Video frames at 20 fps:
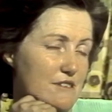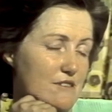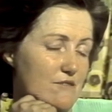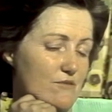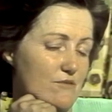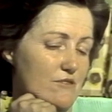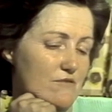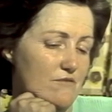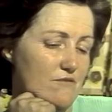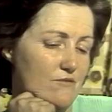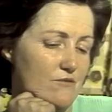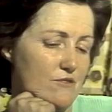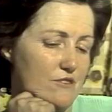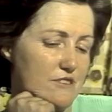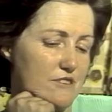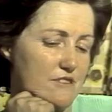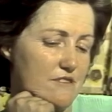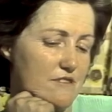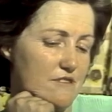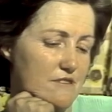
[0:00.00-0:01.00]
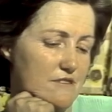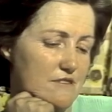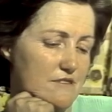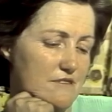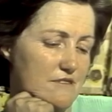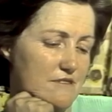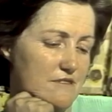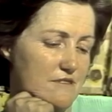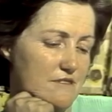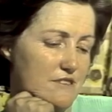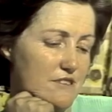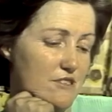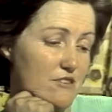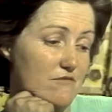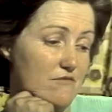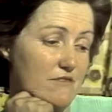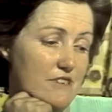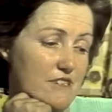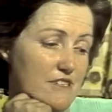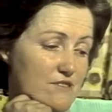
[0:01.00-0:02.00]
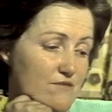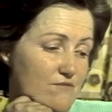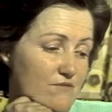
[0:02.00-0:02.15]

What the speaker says: We don't know what to do next.